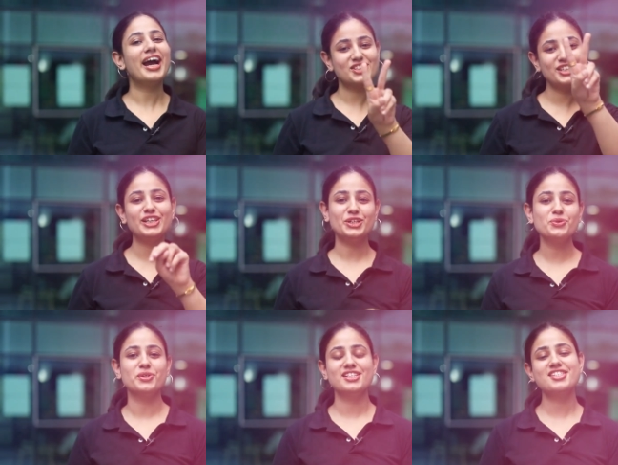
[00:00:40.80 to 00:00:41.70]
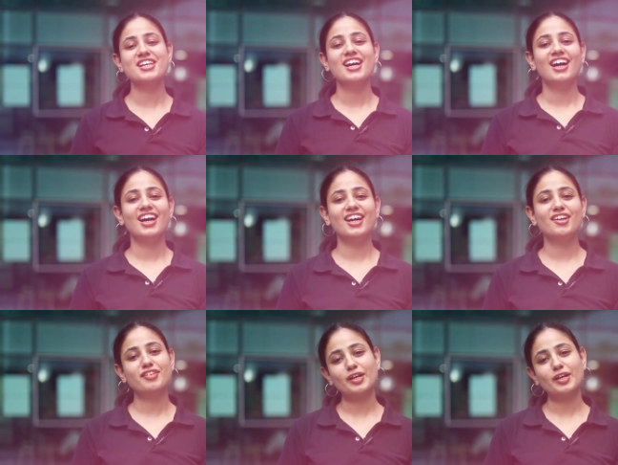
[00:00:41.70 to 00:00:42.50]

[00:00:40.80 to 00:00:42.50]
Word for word: Actually, two words. Uh,